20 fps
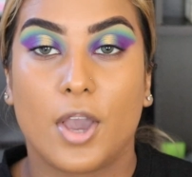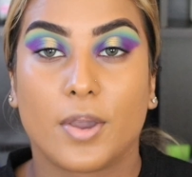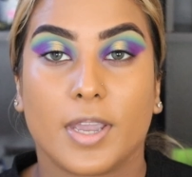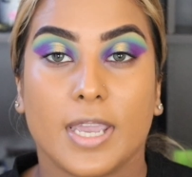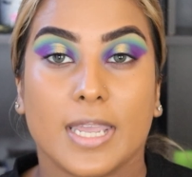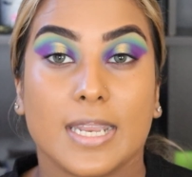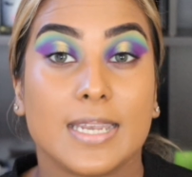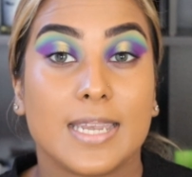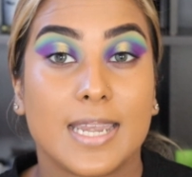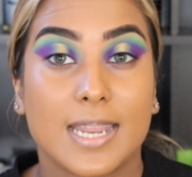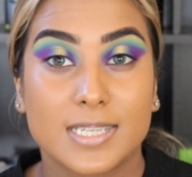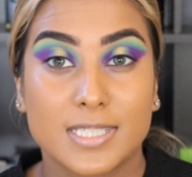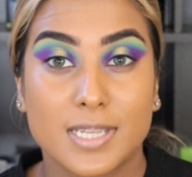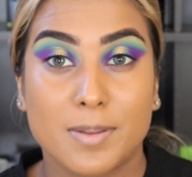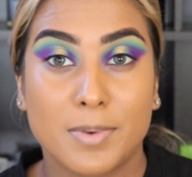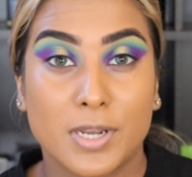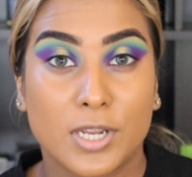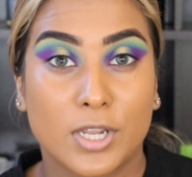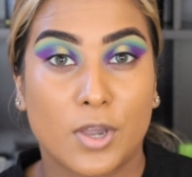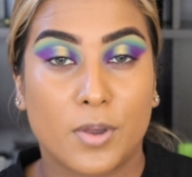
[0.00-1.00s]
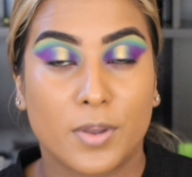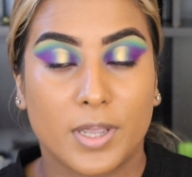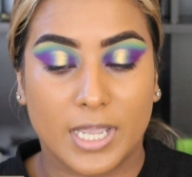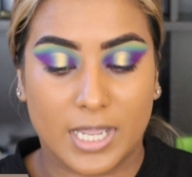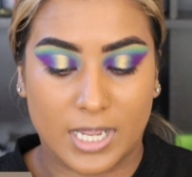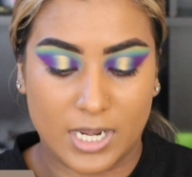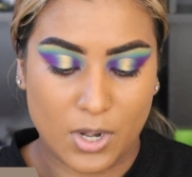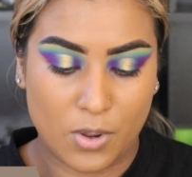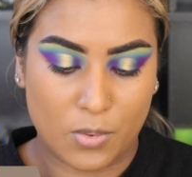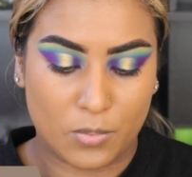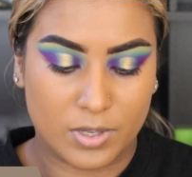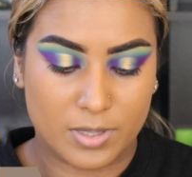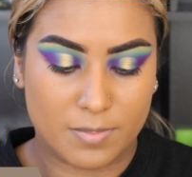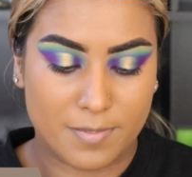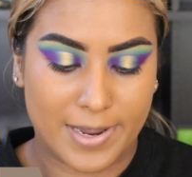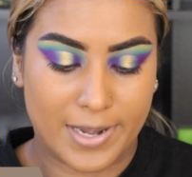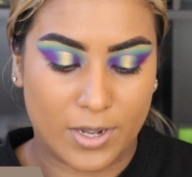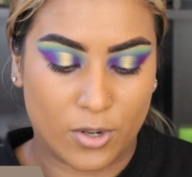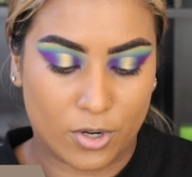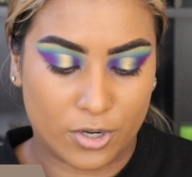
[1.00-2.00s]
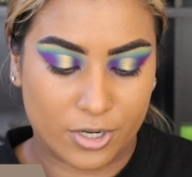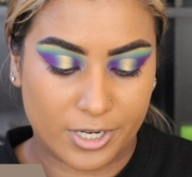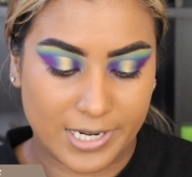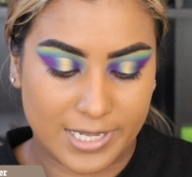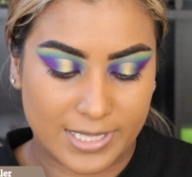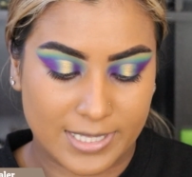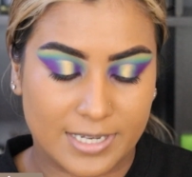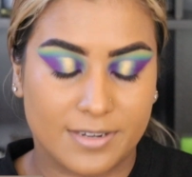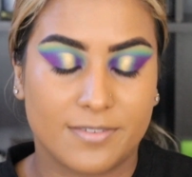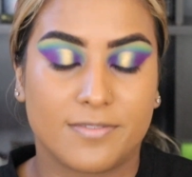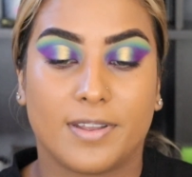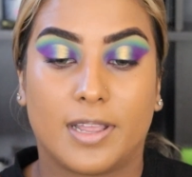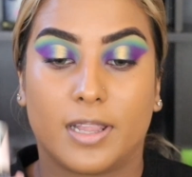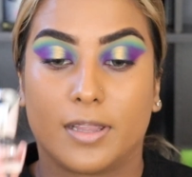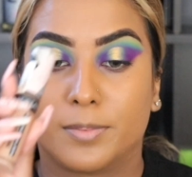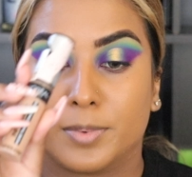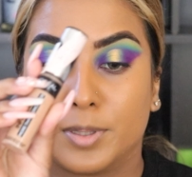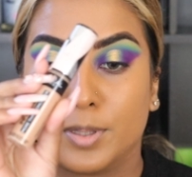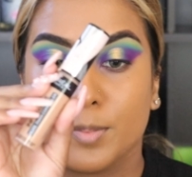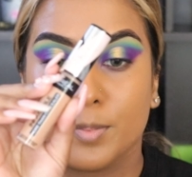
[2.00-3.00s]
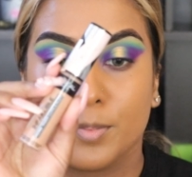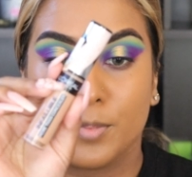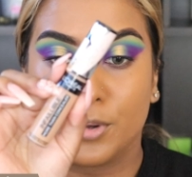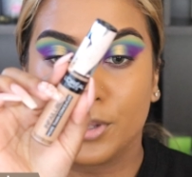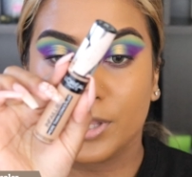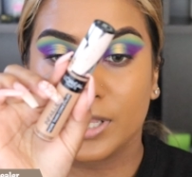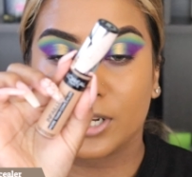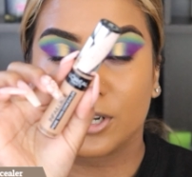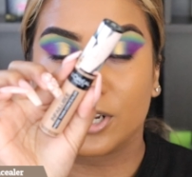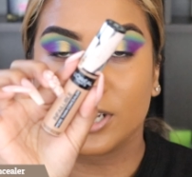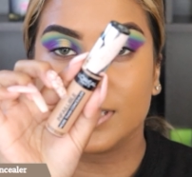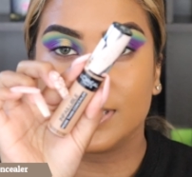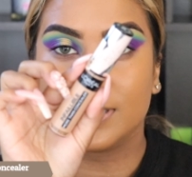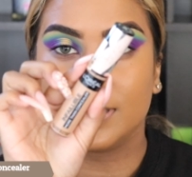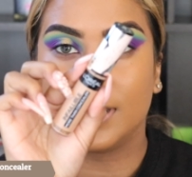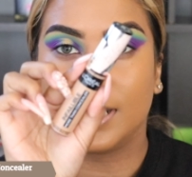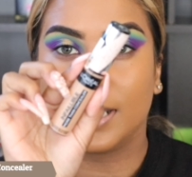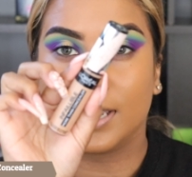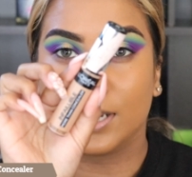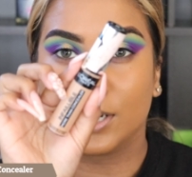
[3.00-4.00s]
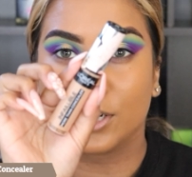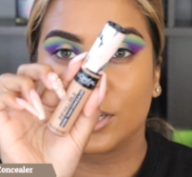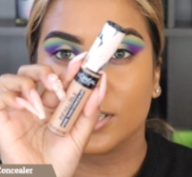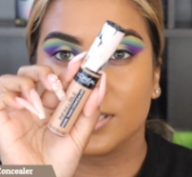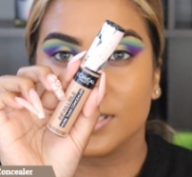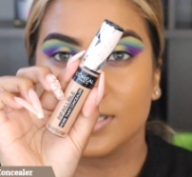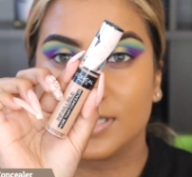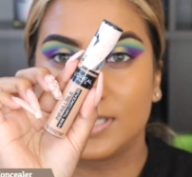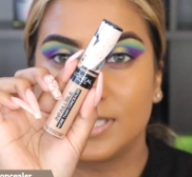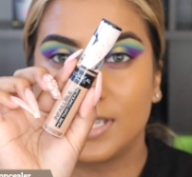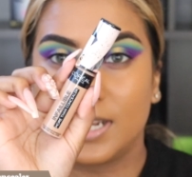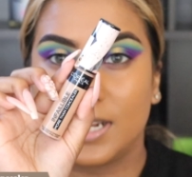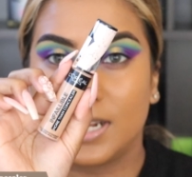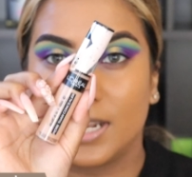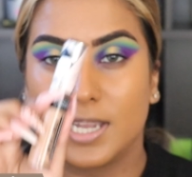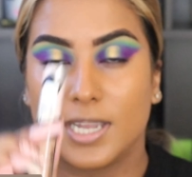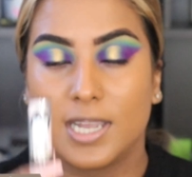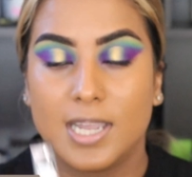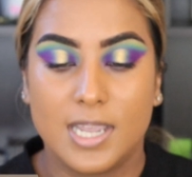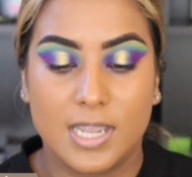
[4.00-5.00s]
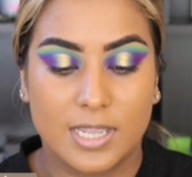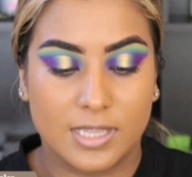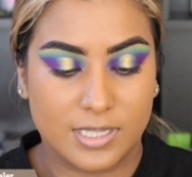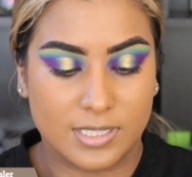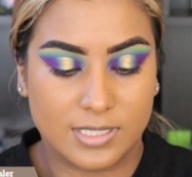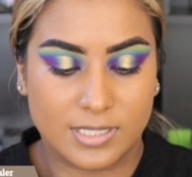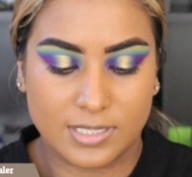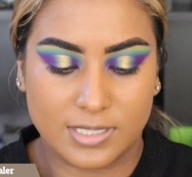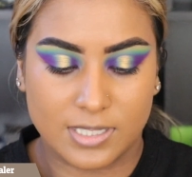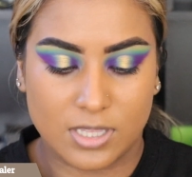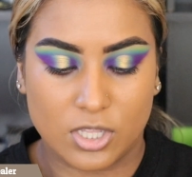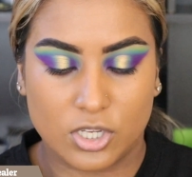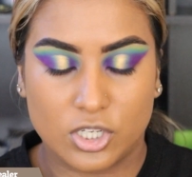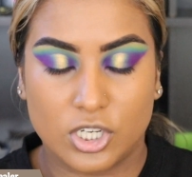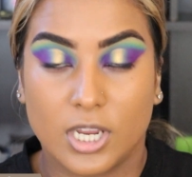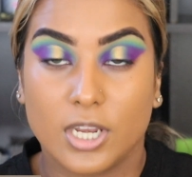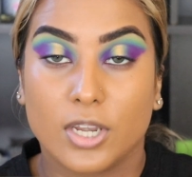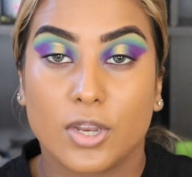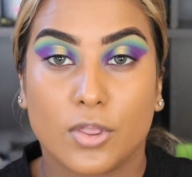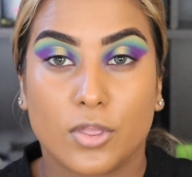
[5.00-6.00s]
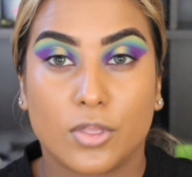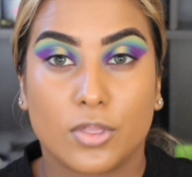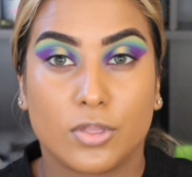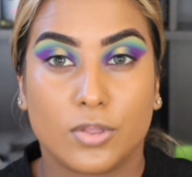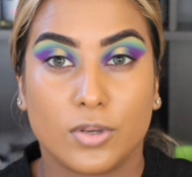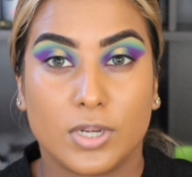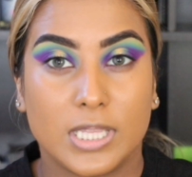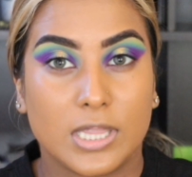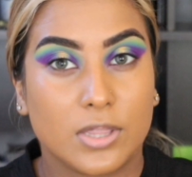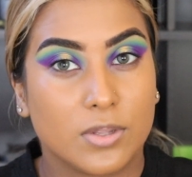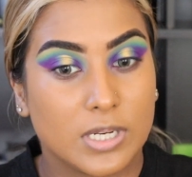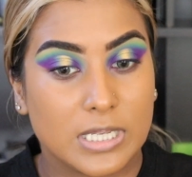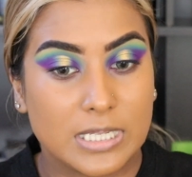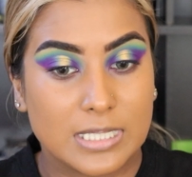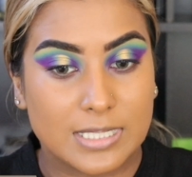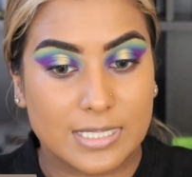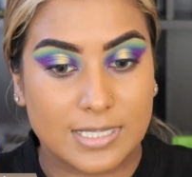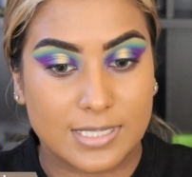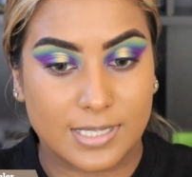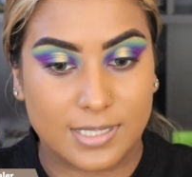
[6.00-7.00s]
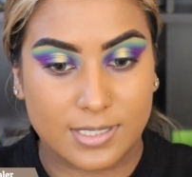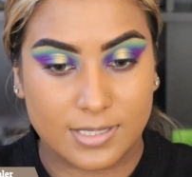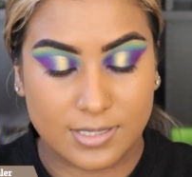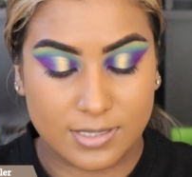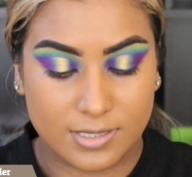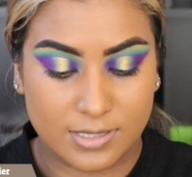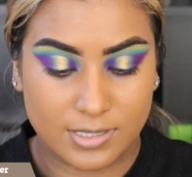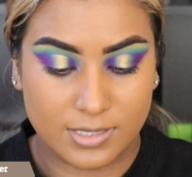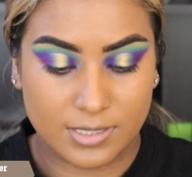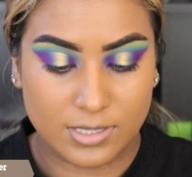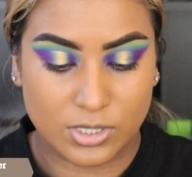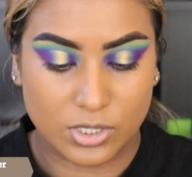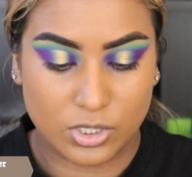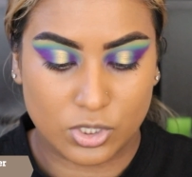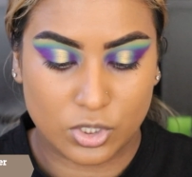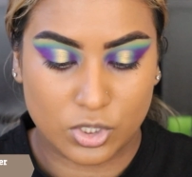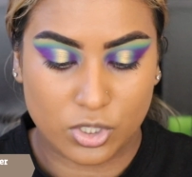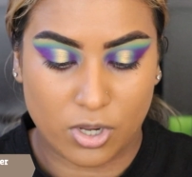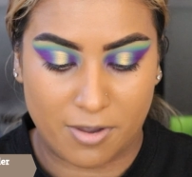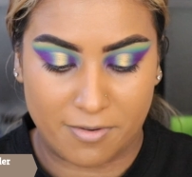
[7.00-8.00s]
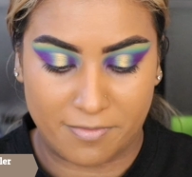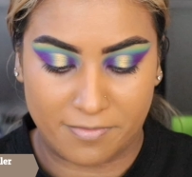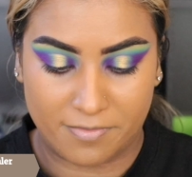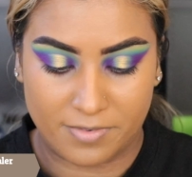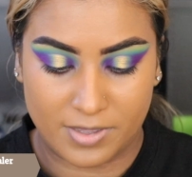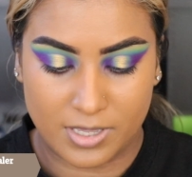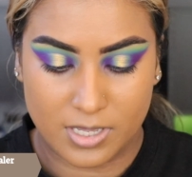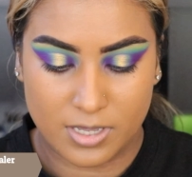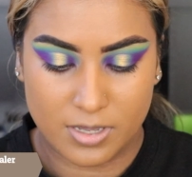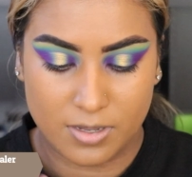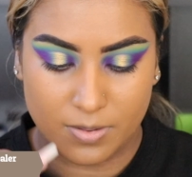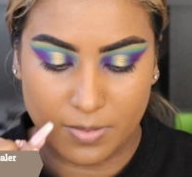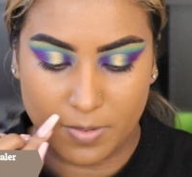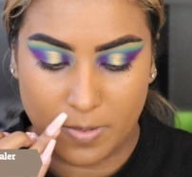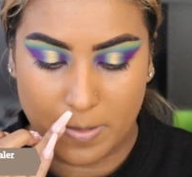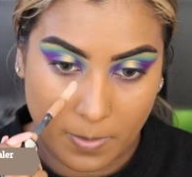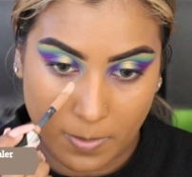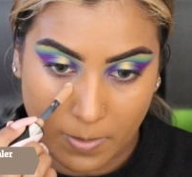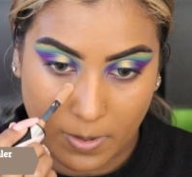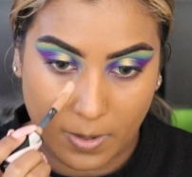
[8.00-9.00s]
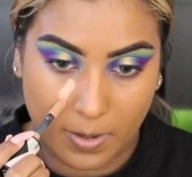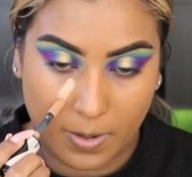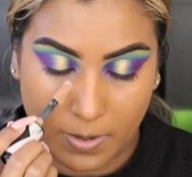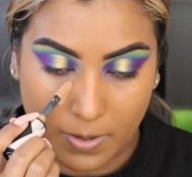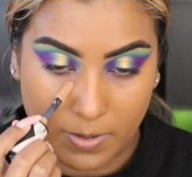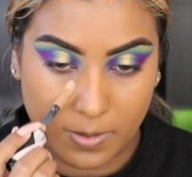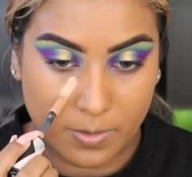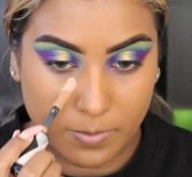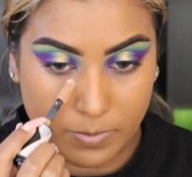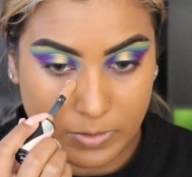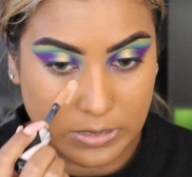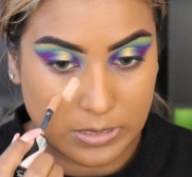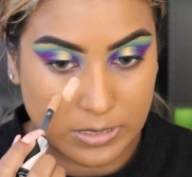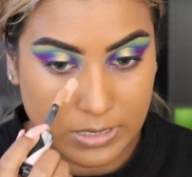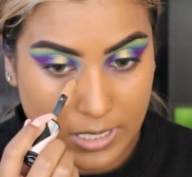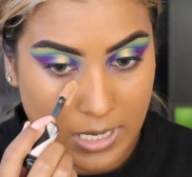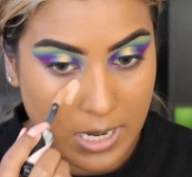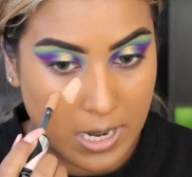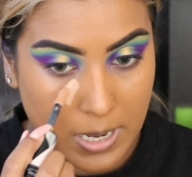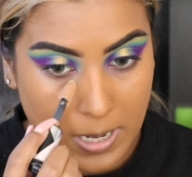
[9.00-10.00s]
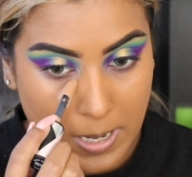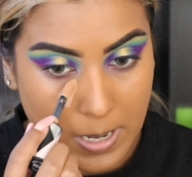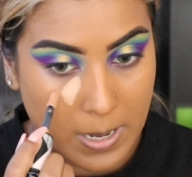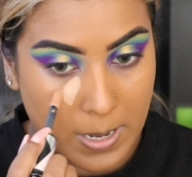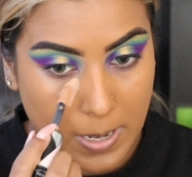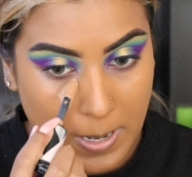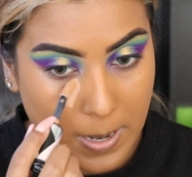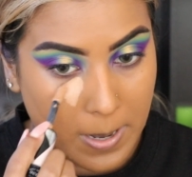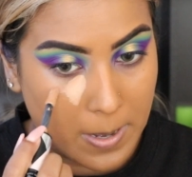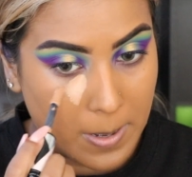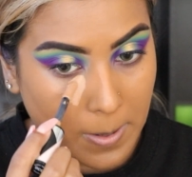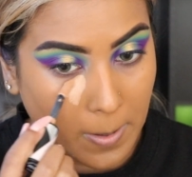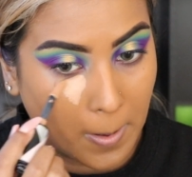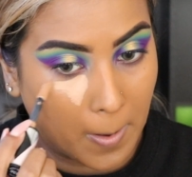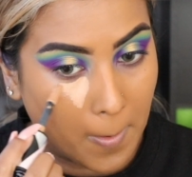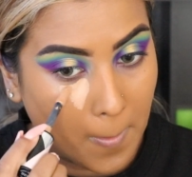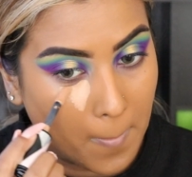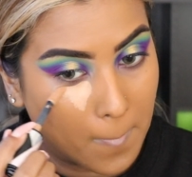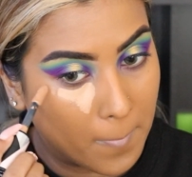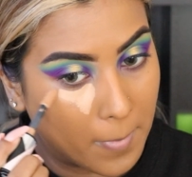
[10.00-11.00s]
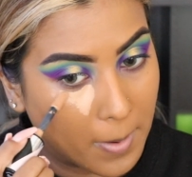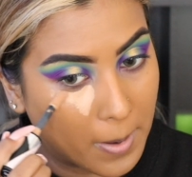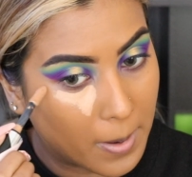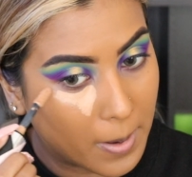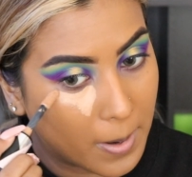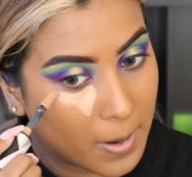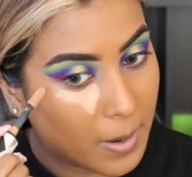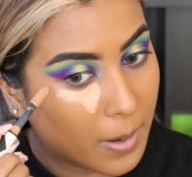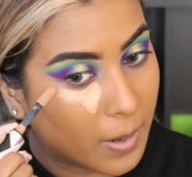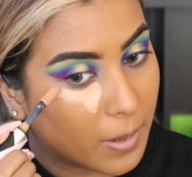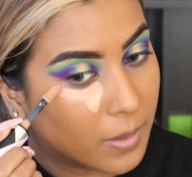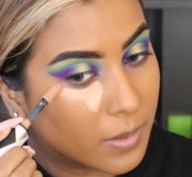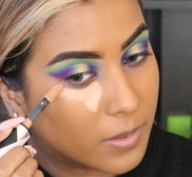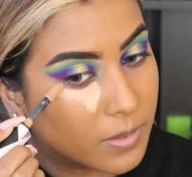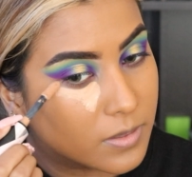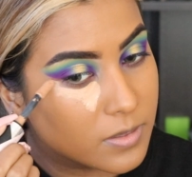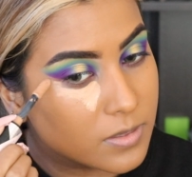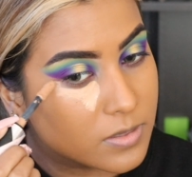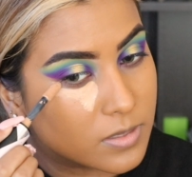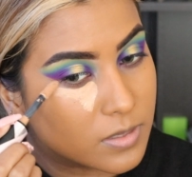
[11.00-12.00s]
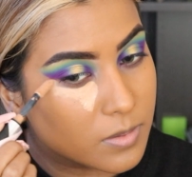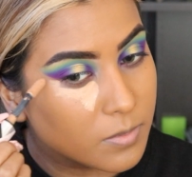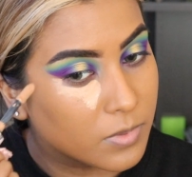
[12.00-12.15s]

Okay, next I'm going to go in with my L'Oreal Infallible More Than Concealer. This is in the shade 336 Toffee. And I'm just going to highlight under my eyes.